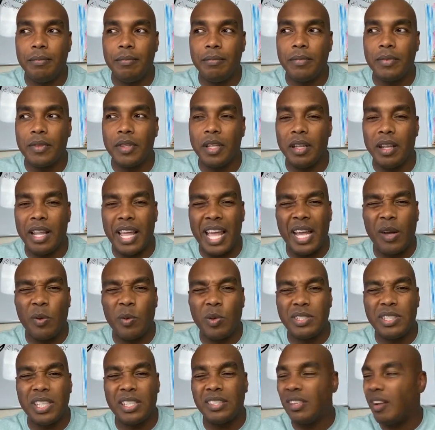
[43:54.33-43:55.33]
the language
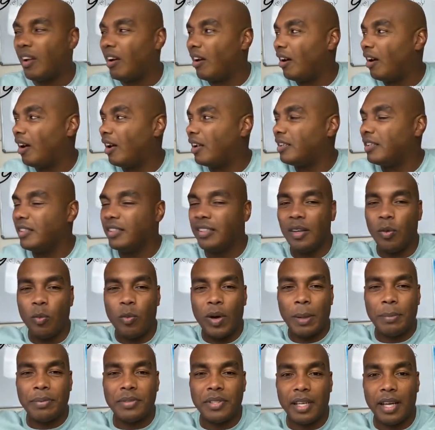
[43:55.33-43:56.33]
that's on the
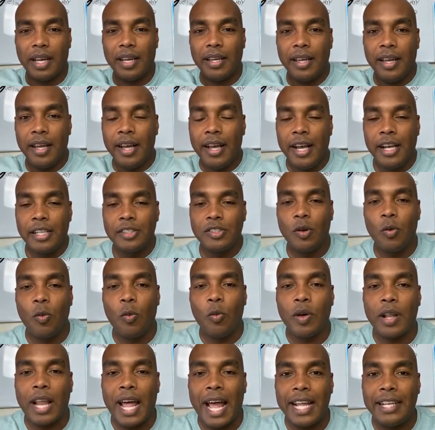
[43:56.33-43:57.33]
website? So
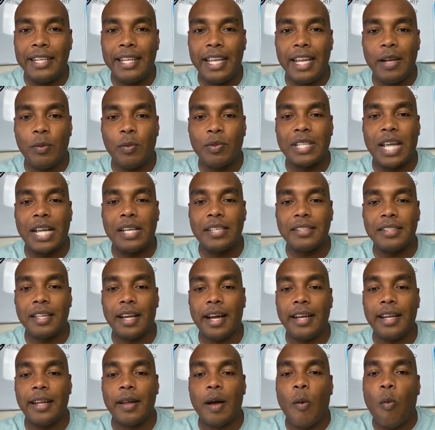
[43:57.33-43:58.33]
what I did was I
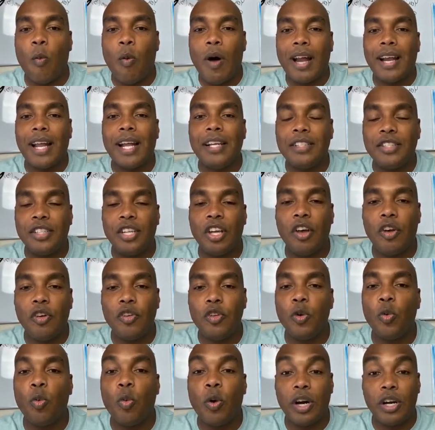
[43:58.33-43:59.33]
decided, why not tell
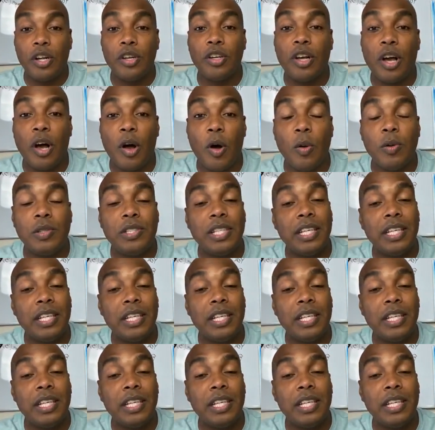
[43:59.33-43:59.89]
you where to go to